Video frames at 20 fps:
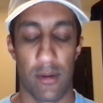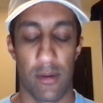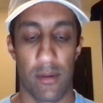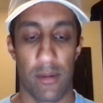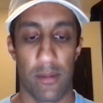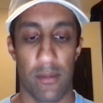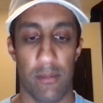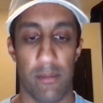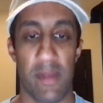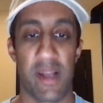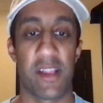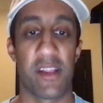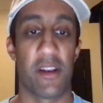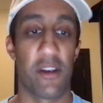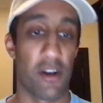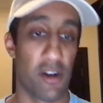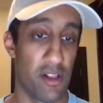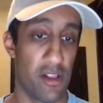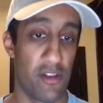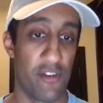
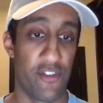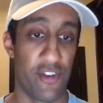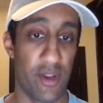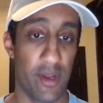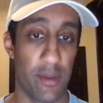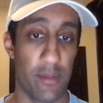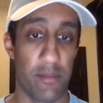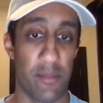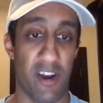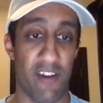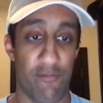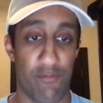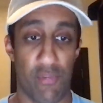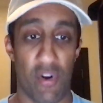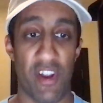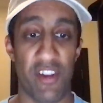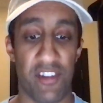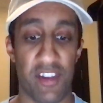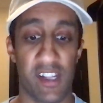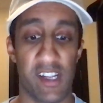methodology of
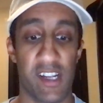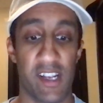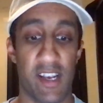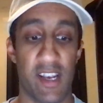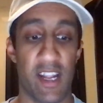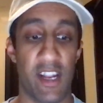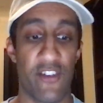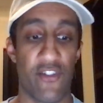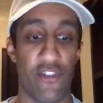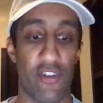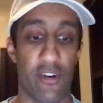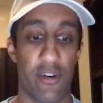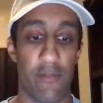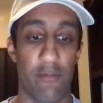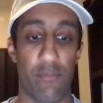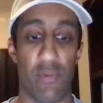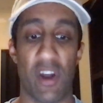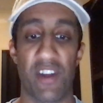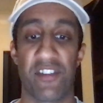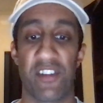pricing in nature, or
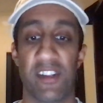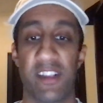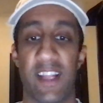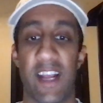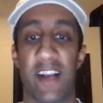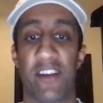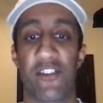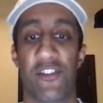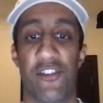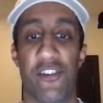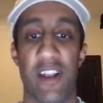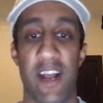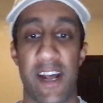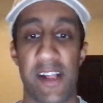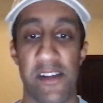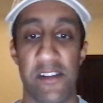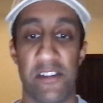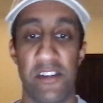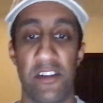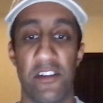pricing the
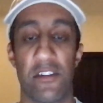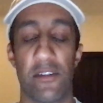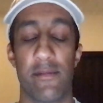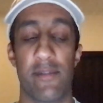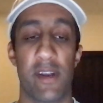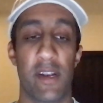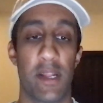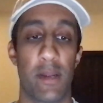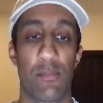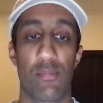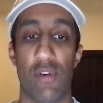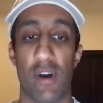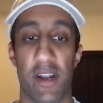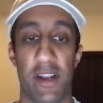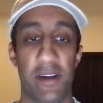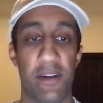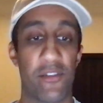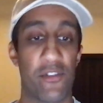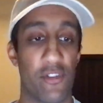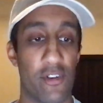externalities of any
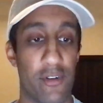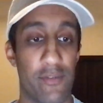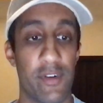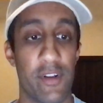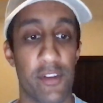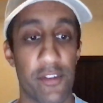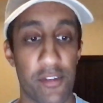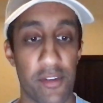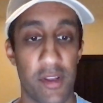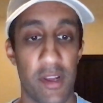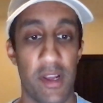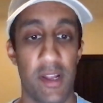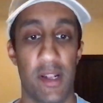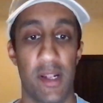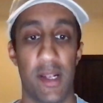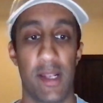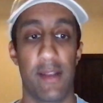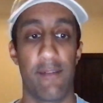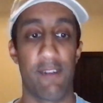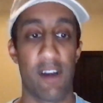product, service,
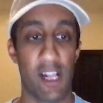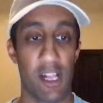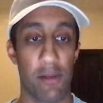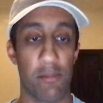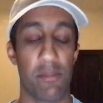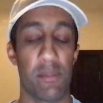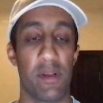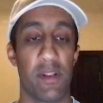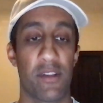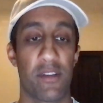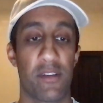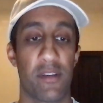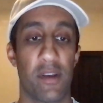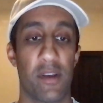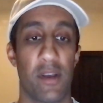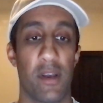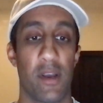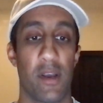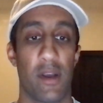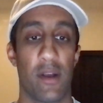development,
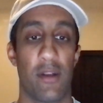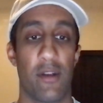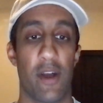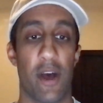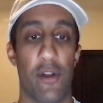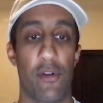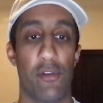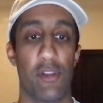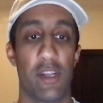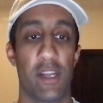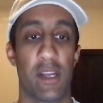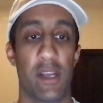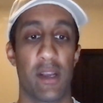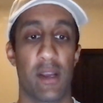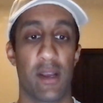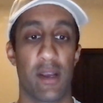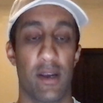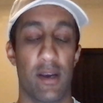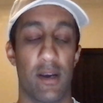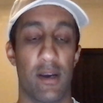not only
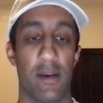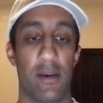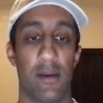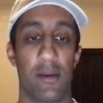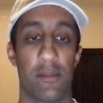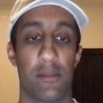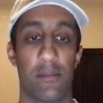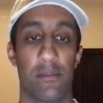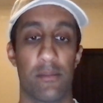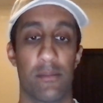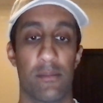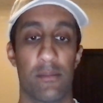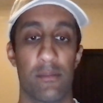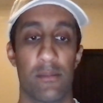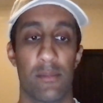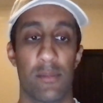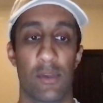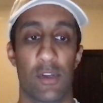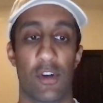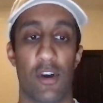
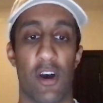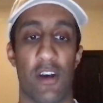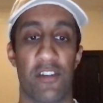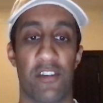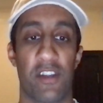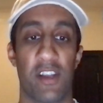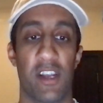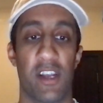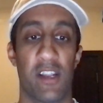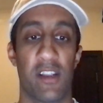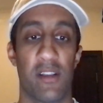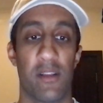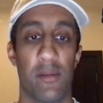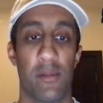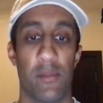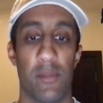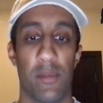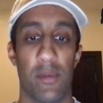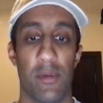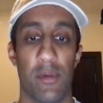costing in
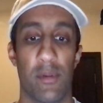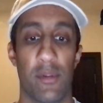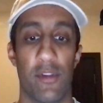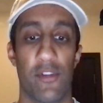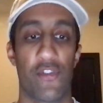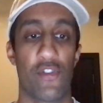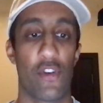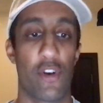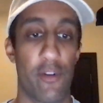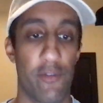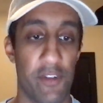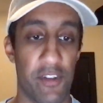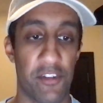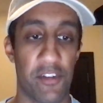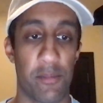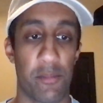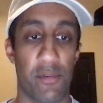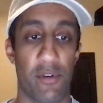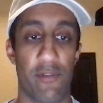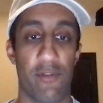the service
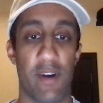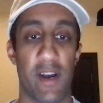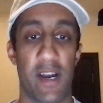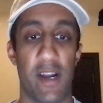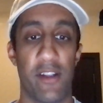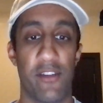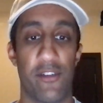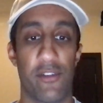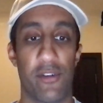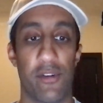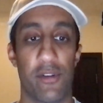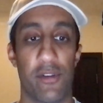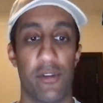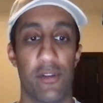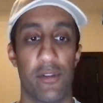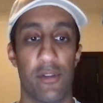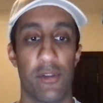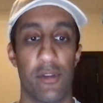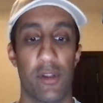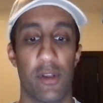it provides or
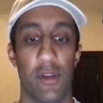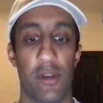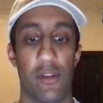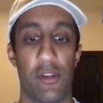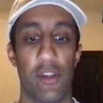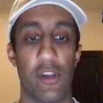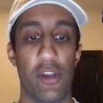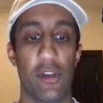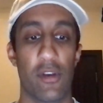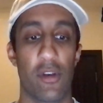the